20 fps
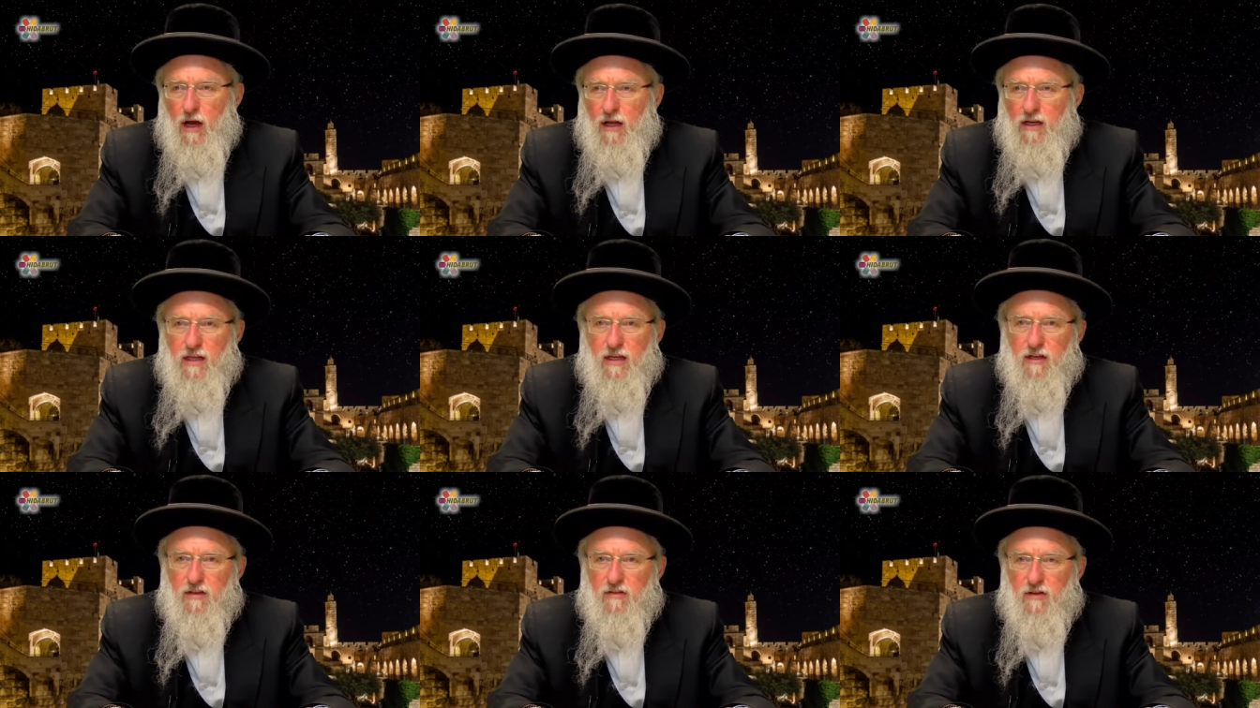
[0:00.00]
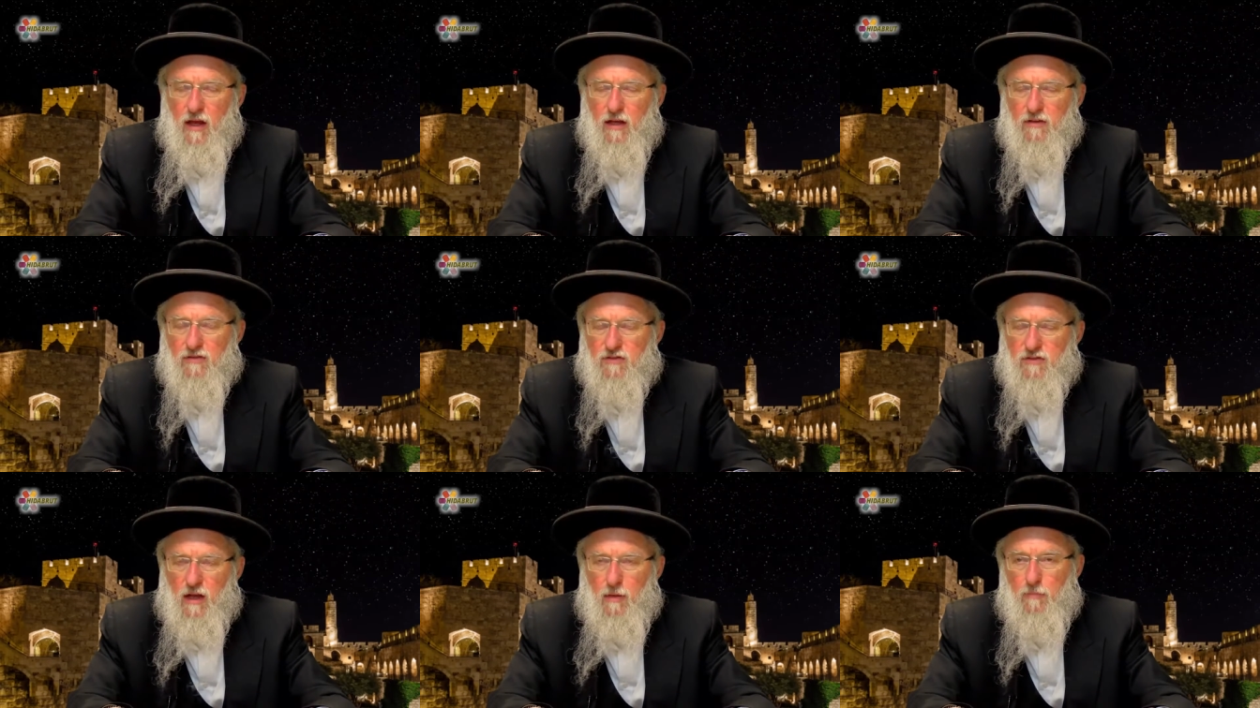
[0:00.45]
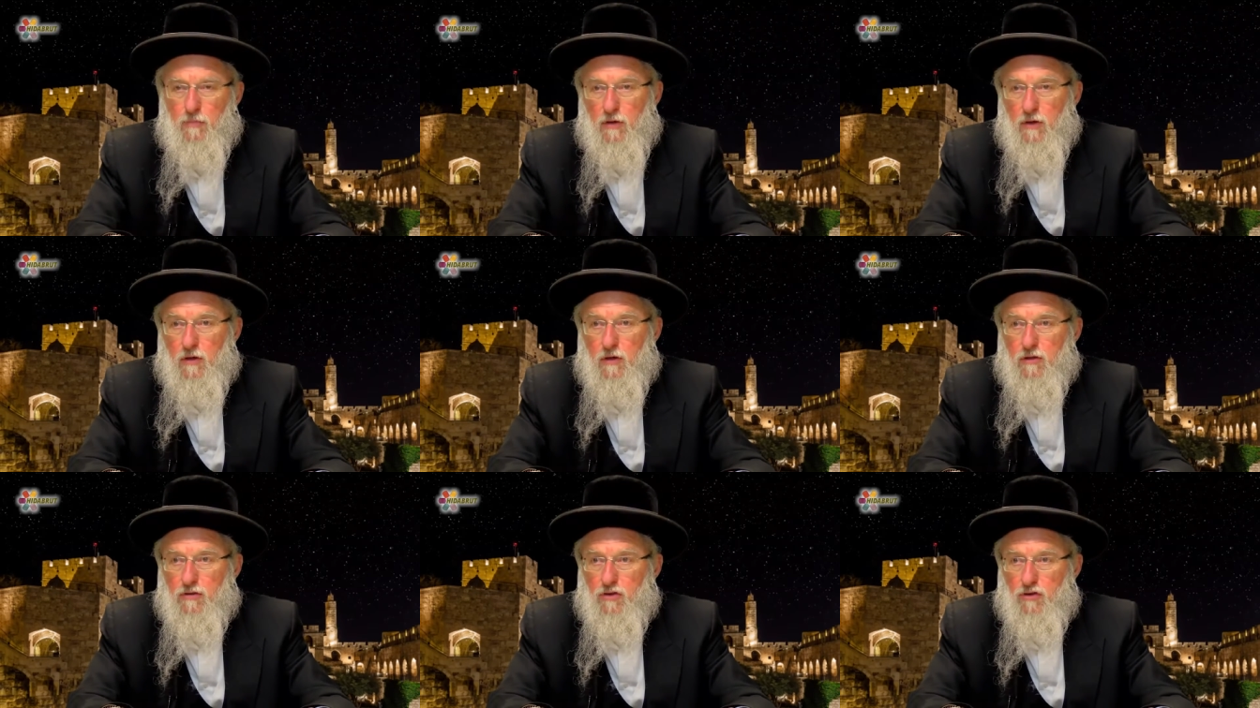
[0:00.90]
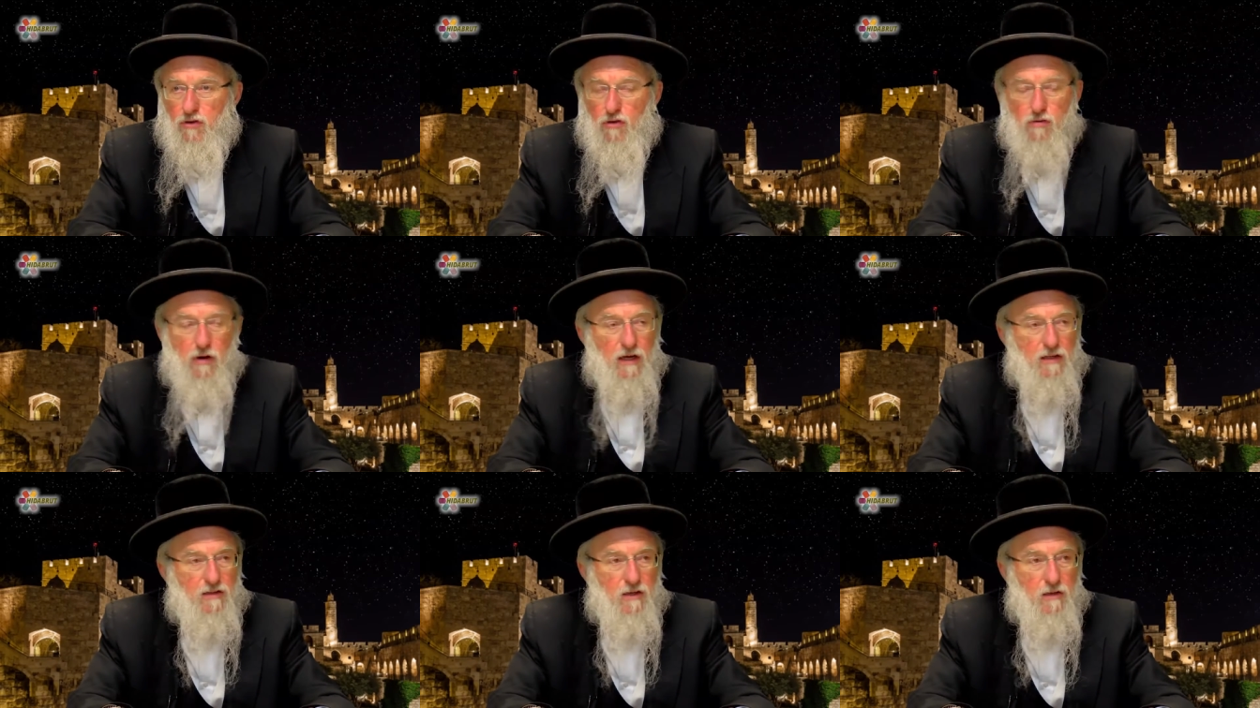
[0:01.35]
and he can take a step to
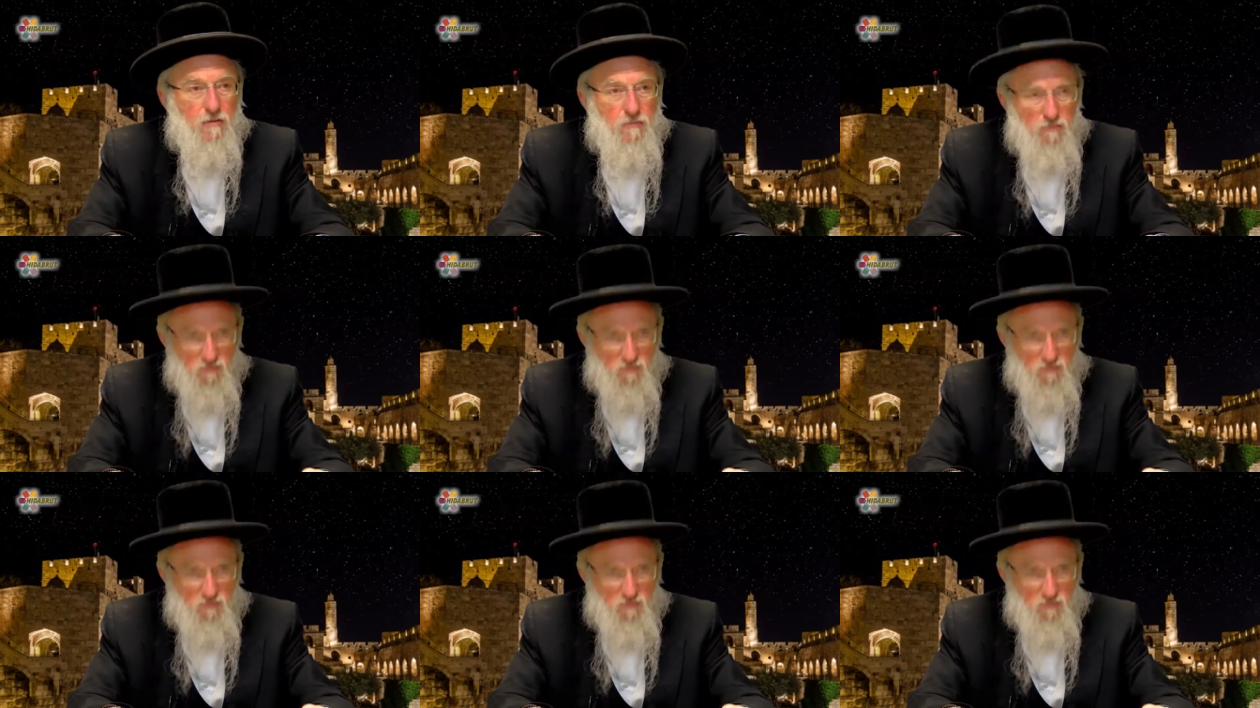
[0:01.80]
correct it,